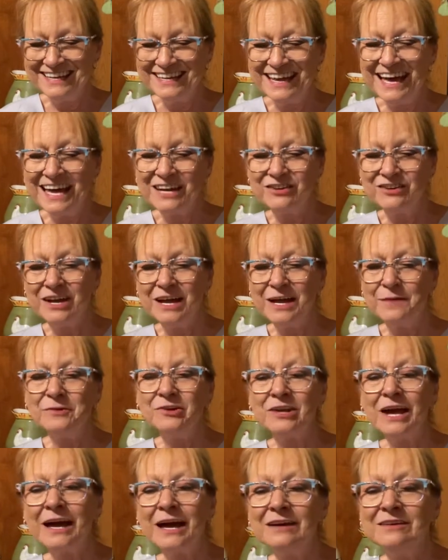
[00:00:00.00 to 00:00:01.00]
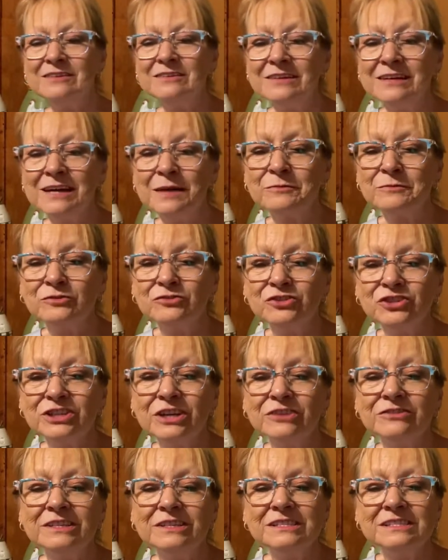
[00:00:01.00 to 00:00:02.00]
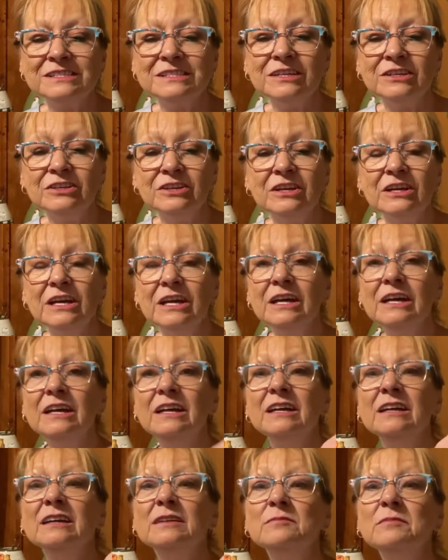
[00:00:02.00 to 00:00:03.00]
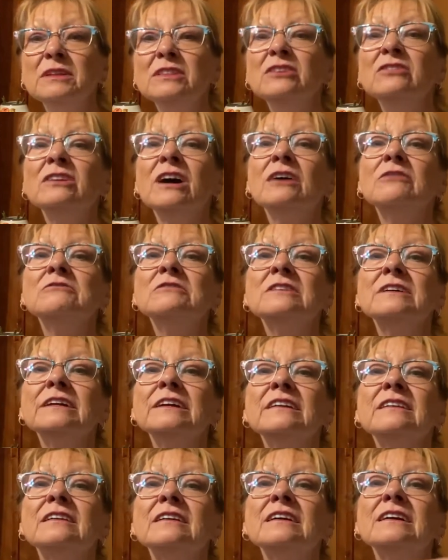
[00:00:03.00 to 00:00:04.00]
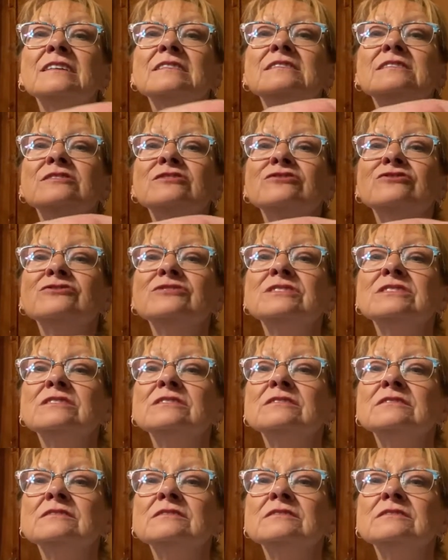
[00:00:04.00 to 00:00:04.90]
don't know how I'm going to show this to you. But they're not really clusters.